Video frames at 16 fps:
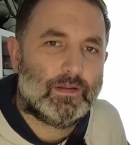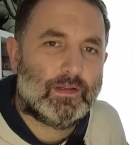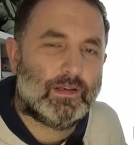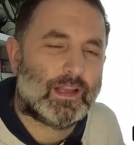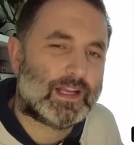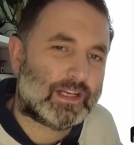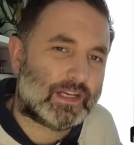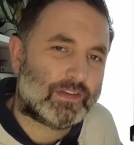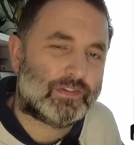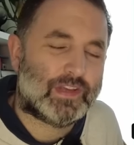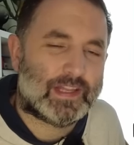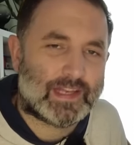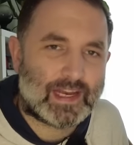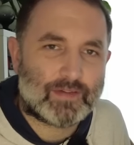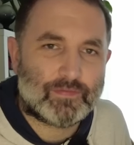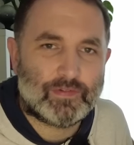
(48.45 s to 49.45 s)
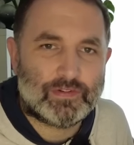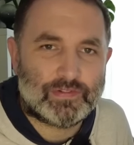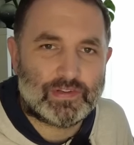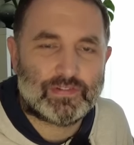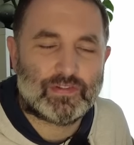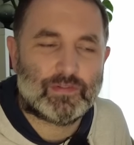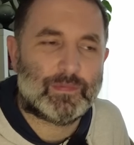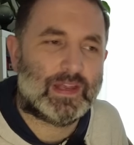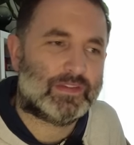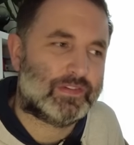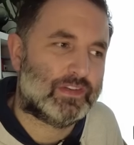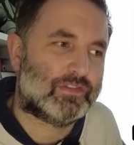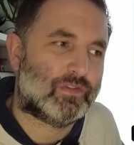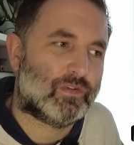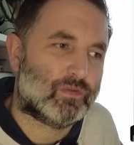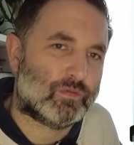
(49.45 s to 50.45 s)
Like I said, every system has
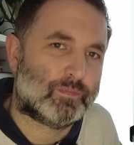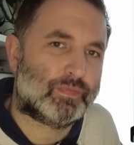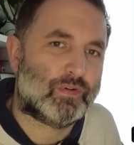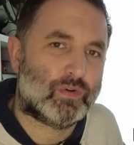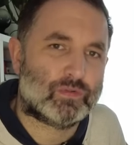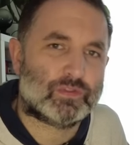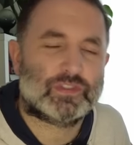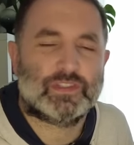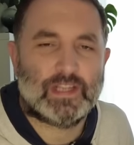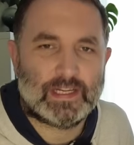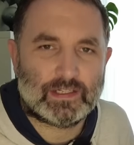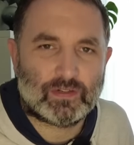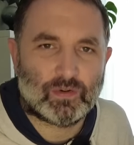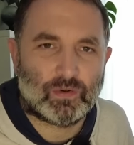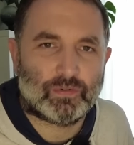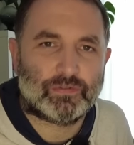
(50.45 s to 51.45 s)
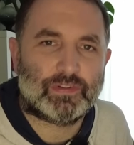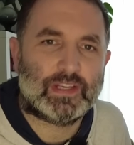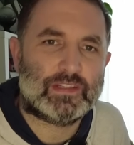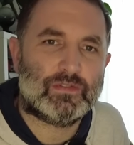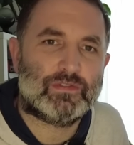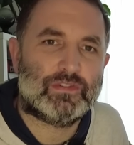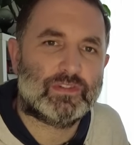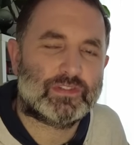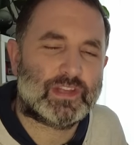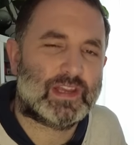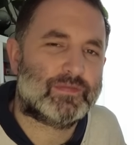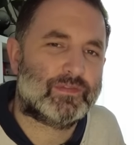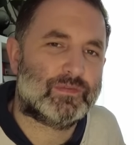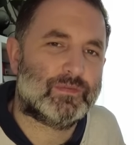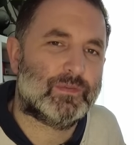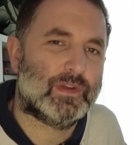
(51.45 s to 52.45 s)
its own pros and cons, and you just
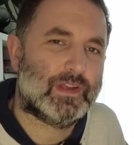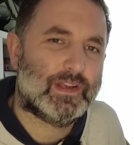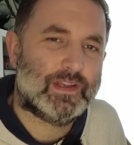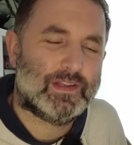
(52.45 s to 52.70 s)
have to